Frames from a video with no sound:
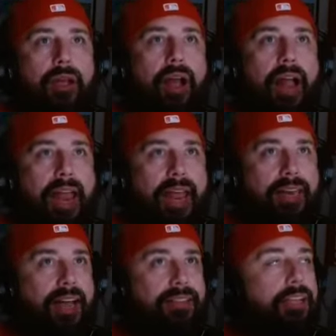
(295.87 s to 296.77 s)
And
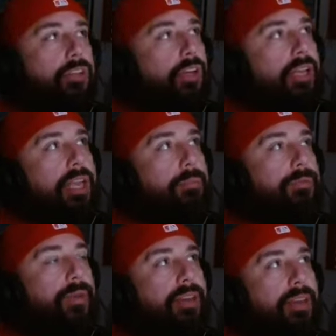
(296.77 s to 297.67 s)
I think they're going to keep
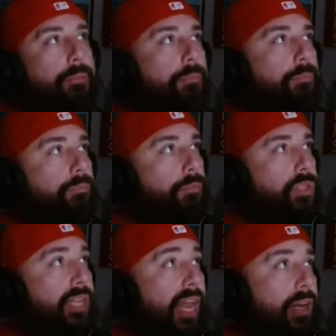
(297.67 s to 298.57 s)
feeding him
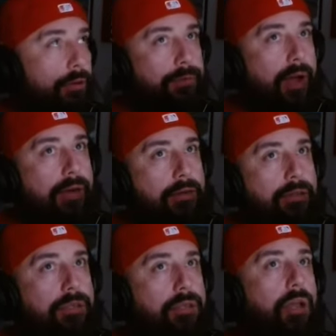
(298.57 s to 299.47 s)
stand-up
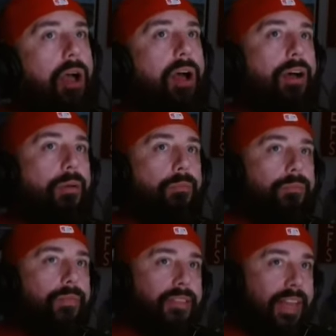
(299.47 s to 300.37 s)
fighters. I
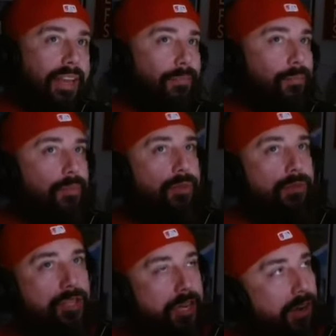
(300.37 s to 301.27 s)
think
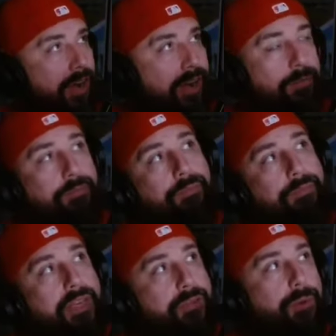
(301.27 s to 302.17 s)
Jiří
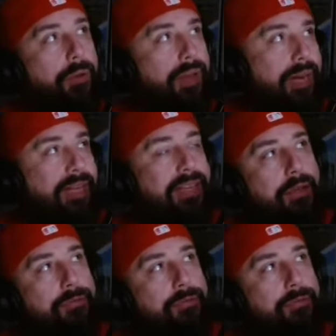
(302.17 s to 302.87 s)
is probably going to get that